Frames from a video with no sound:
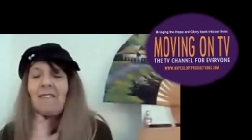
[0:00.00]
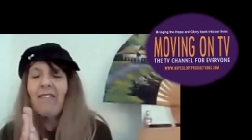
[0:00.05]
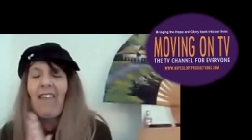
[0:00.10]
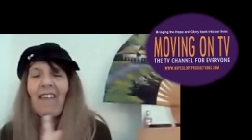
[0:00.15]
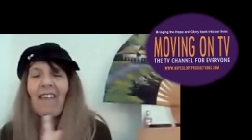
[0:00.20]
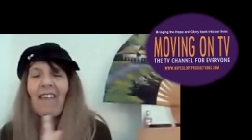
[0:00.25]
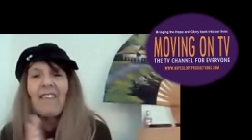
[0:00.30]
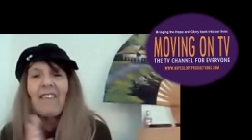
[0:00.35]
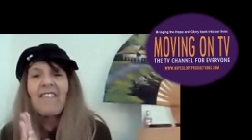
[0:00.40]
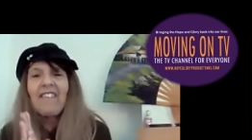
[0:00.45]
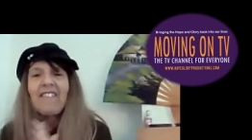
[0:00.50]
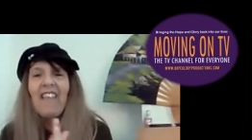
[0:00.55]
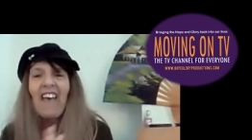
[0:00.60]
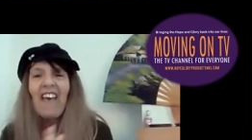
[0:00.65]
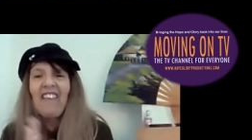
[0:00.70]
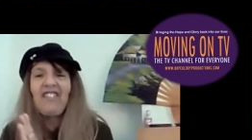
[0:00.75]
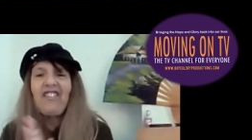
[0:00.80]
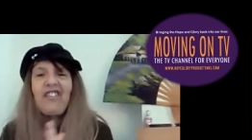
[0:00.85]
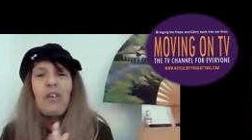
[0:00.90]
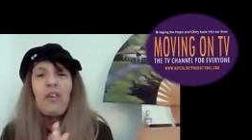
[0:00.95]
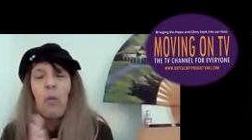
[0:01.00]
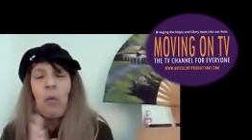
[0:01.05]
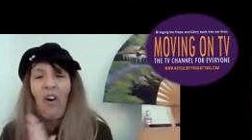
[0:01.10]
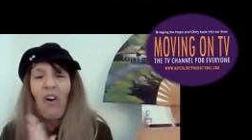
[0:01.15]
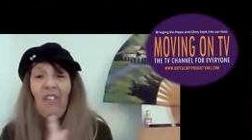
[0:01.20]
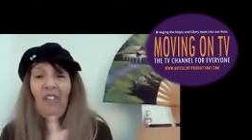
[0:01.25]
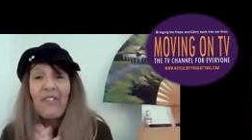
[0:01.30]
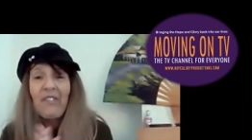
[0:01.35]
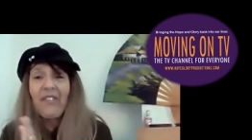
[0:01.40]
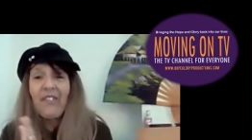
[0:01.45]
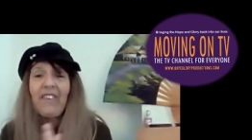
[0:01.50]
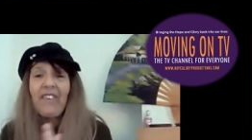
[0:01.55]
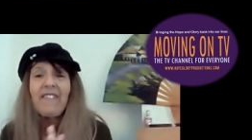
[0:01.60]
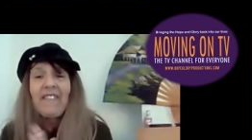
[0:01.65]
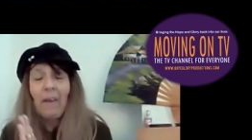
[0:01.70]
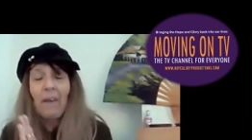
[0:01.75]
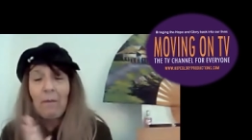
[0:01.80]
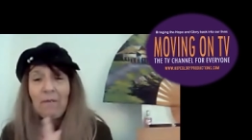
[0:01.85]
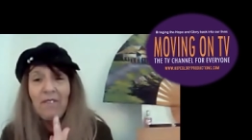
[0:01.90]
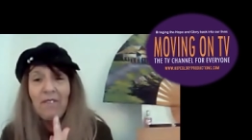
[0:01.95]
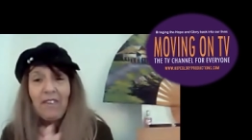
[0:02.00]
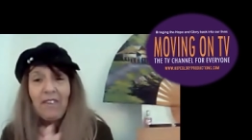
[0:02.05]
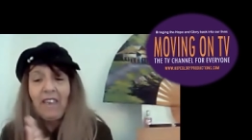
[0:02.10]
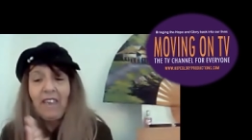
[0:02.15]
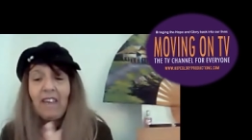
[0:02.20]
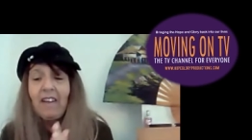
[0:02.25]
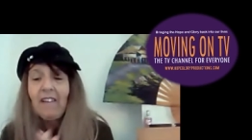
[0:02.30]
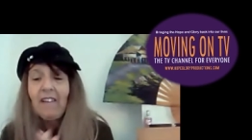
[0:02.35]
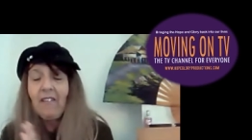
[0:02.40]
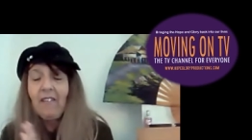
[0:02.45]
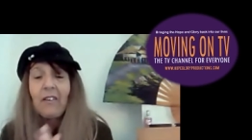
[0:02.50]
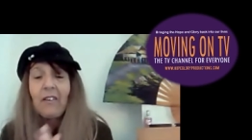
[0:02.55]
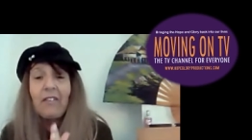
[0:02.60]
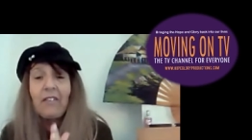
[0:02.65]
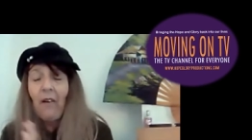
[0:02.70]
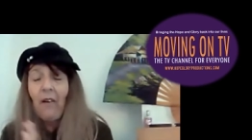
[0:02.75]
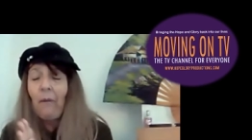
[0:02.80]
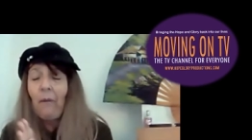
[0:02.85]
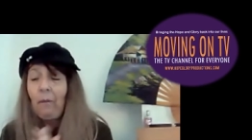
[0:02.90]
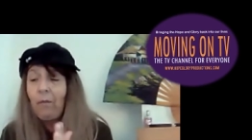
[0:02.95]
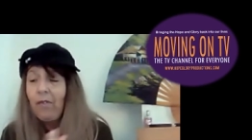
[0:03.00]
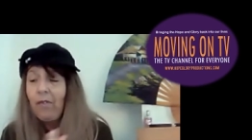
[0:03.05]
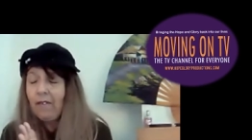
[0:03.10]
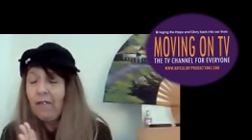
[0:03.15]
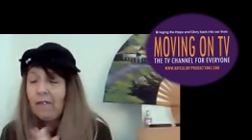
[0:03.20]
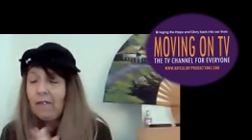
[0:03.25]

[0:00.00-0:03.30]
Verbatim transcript: Take this as you want. It's up to you or don't.